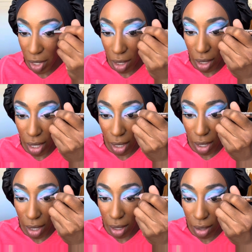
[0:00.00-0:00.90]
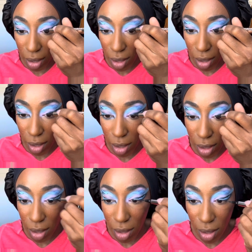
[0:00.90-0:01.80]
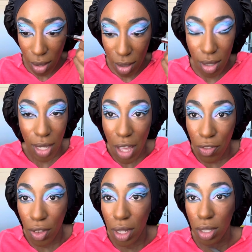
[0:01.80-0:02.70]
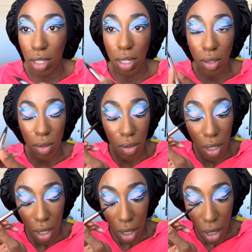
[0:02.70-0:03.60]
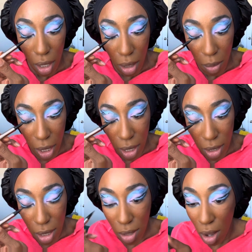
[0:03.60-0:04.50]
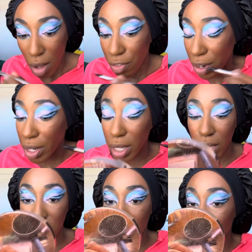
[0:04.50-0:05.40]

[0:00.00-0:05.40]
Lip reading: like a safe look to do. because it's all very easy to